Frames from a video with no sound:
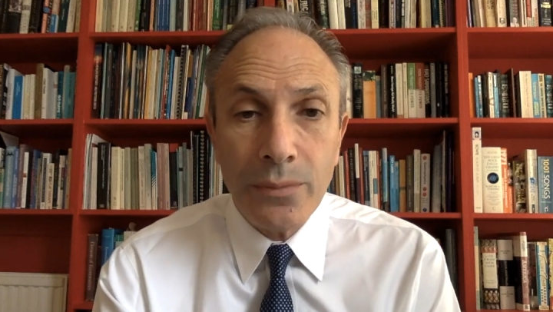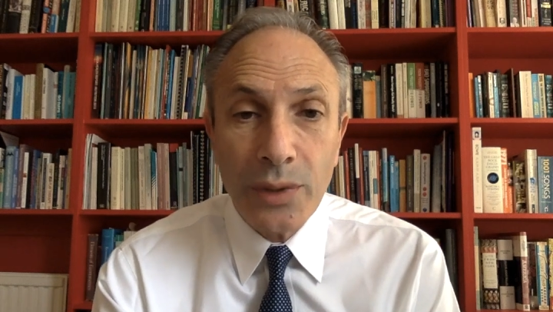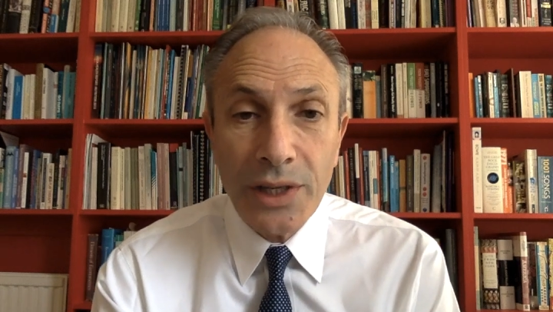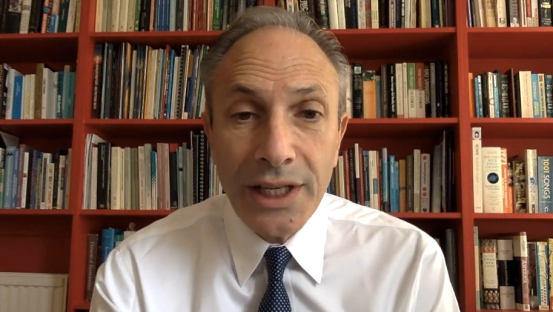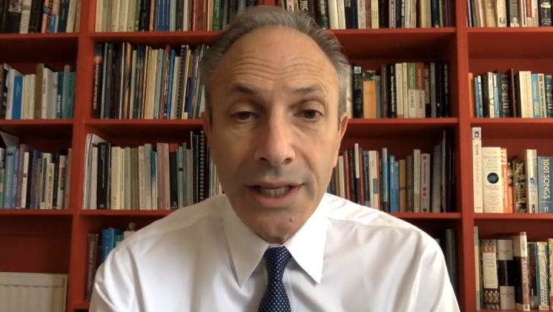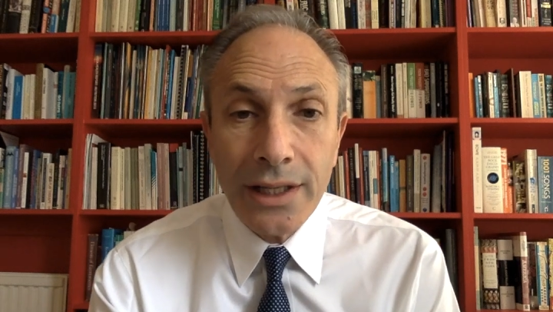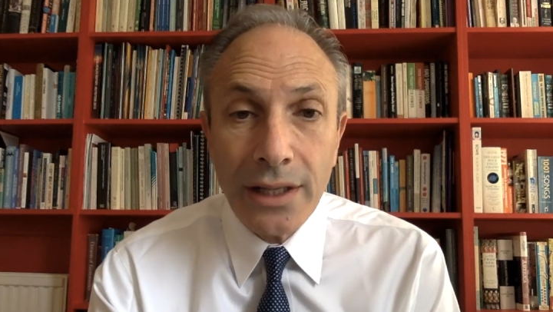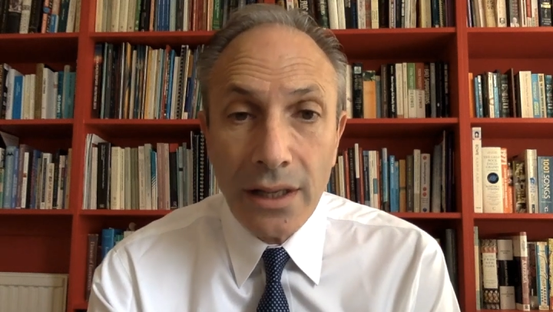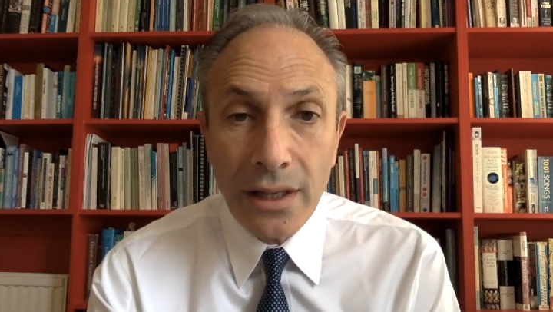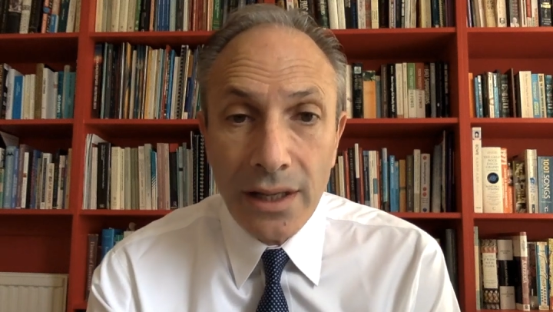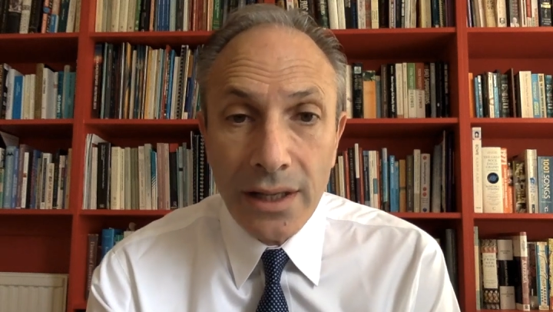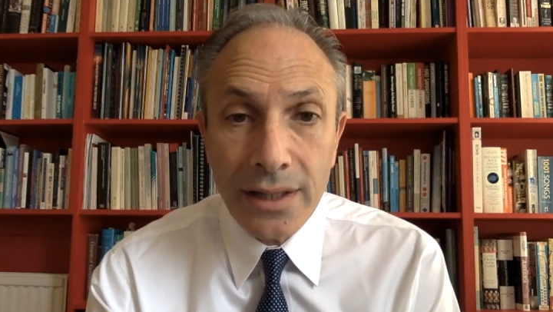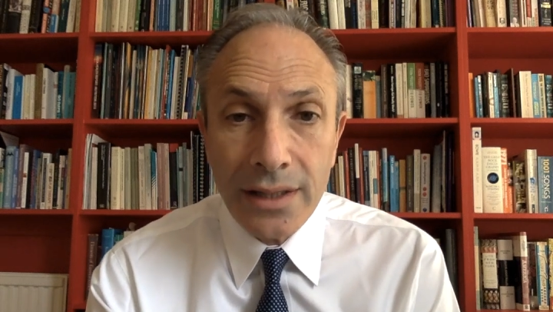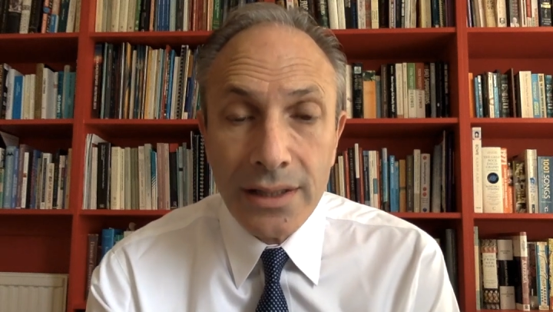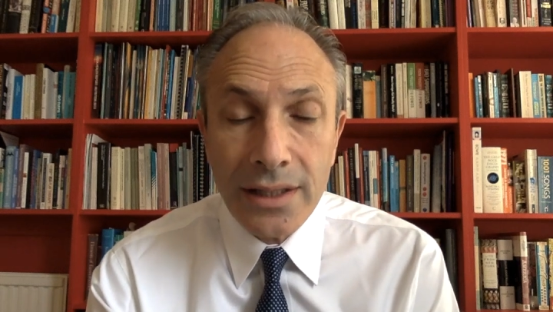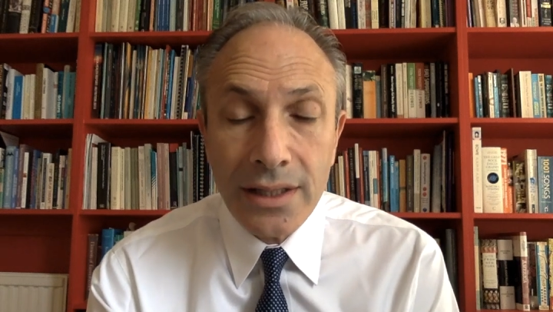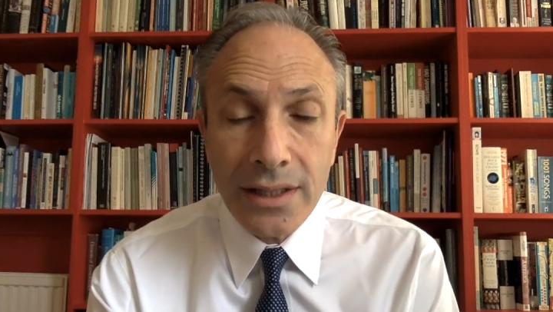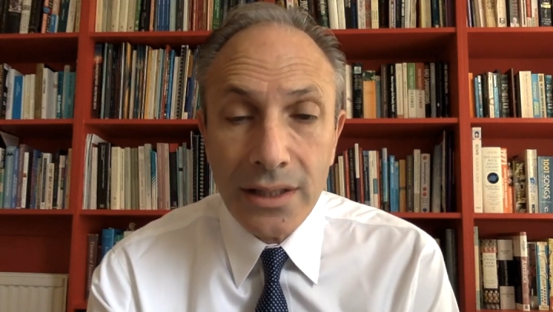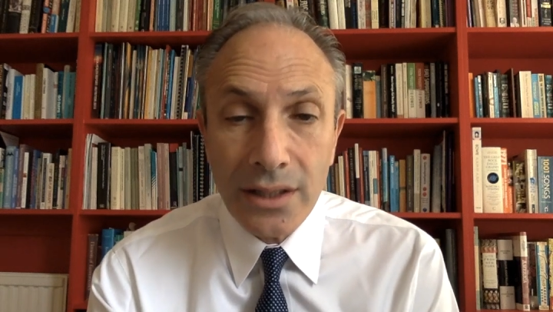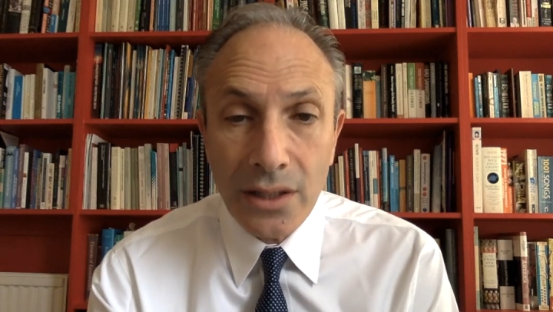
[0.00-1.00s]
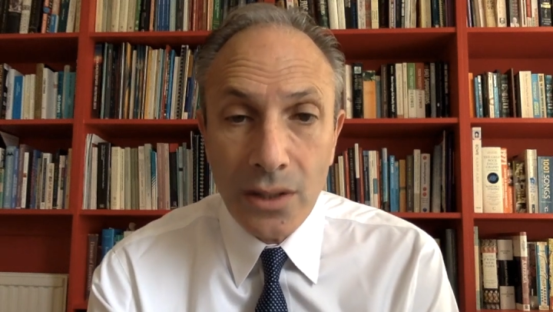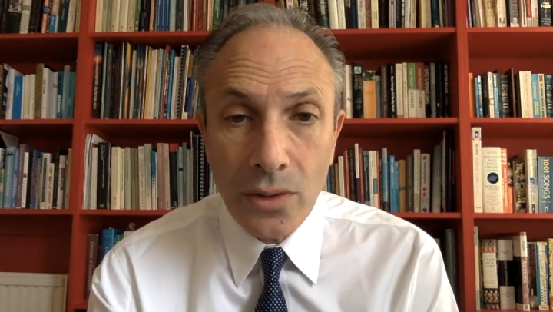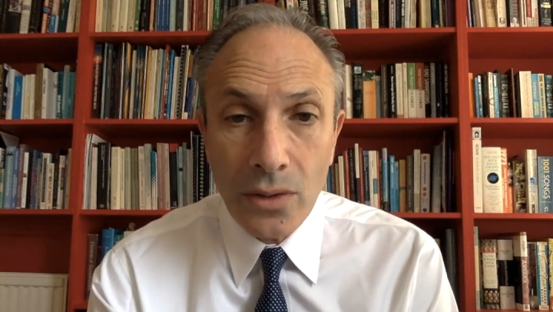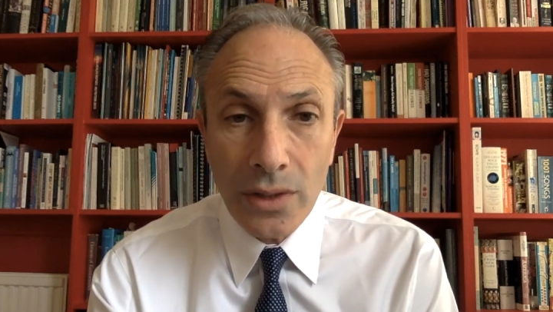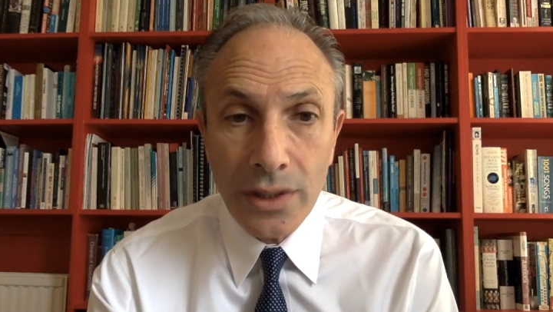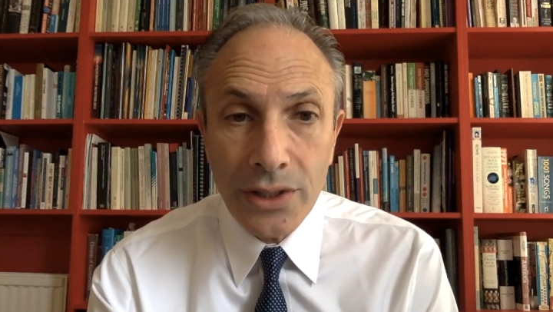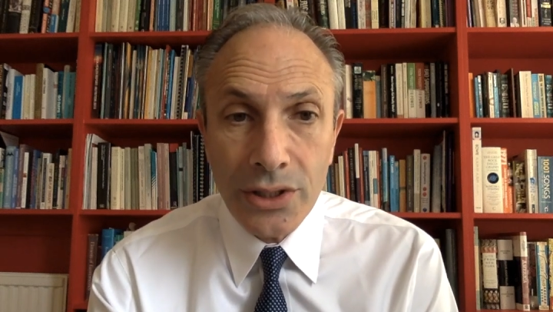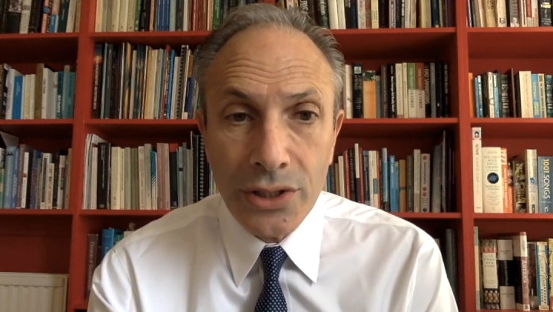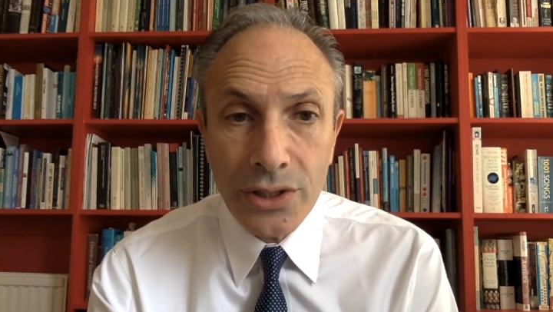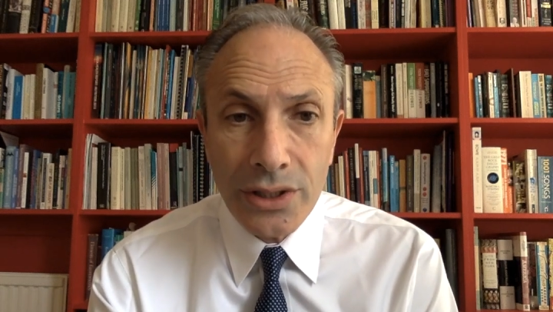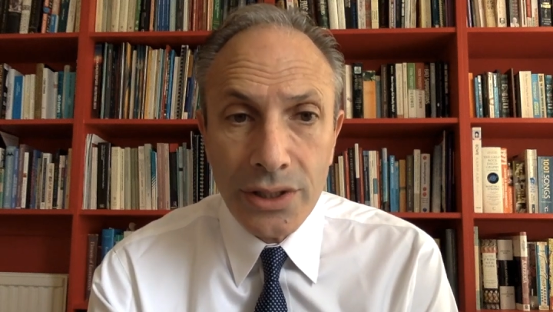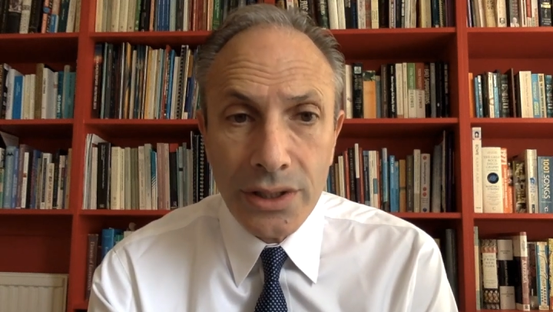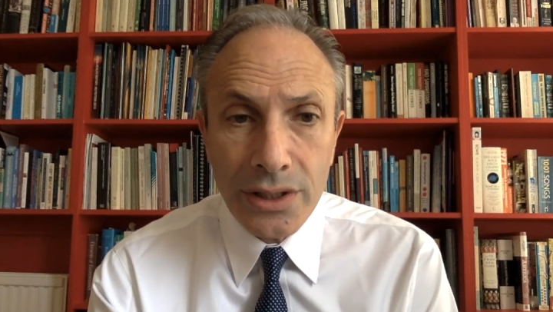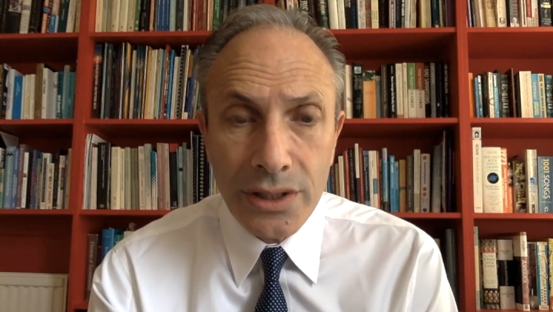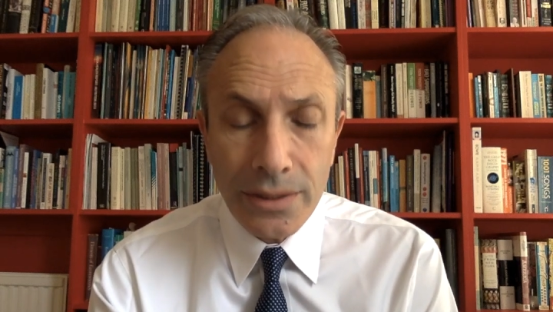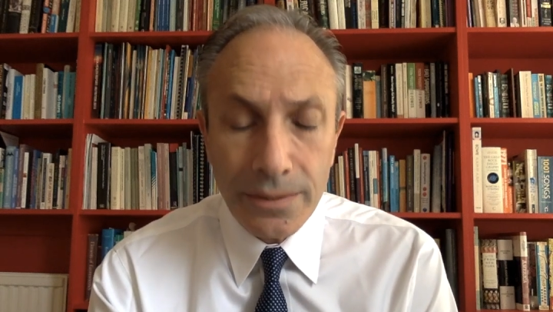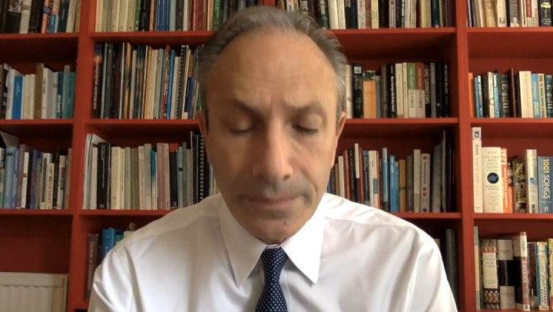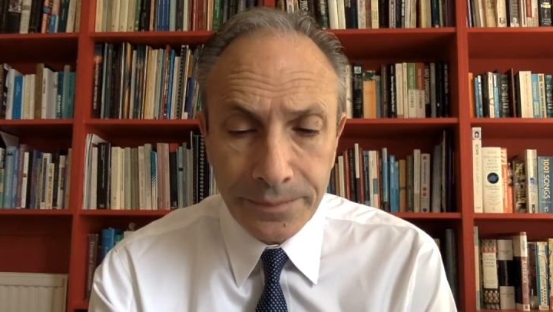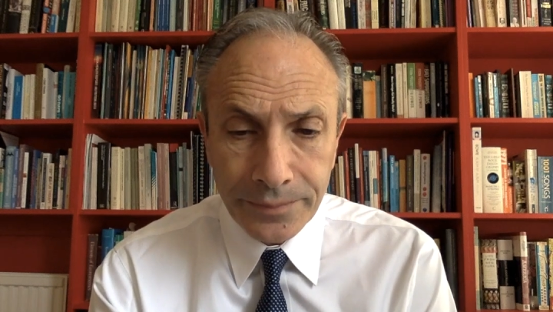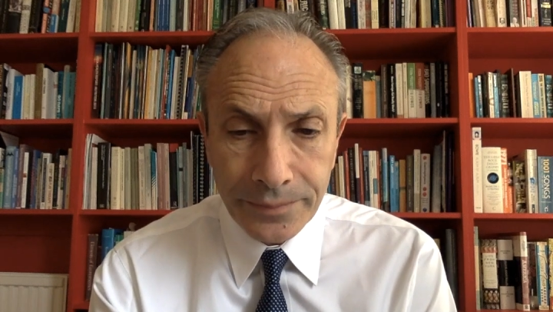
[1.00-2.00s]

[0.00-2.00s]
We need alliances and coalitions,